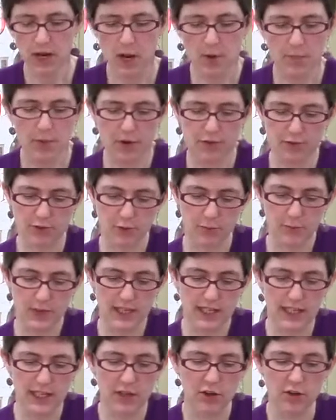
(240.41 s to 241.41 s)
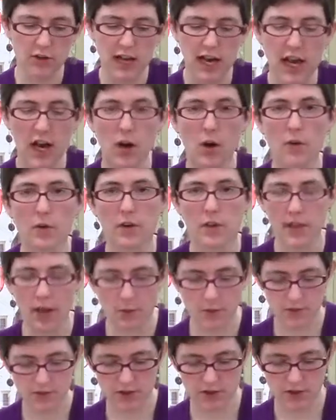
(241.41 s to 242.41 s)
But from here down, that
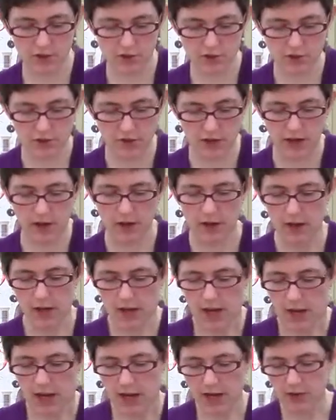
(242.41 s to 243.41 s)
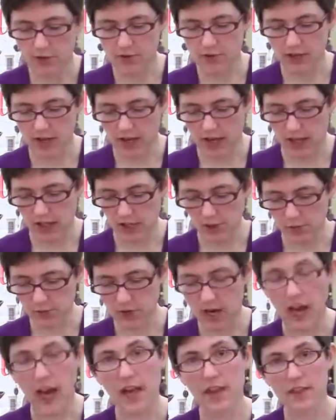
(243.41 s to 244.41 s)
was extruded. I used a hollow
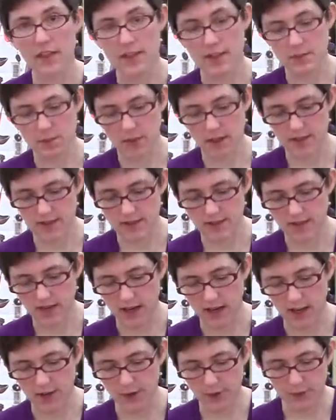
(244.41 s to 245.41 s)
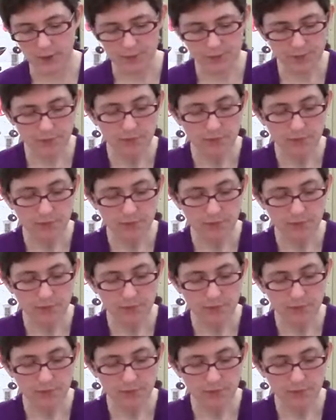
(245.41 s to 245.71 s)
die. This piece is hollow.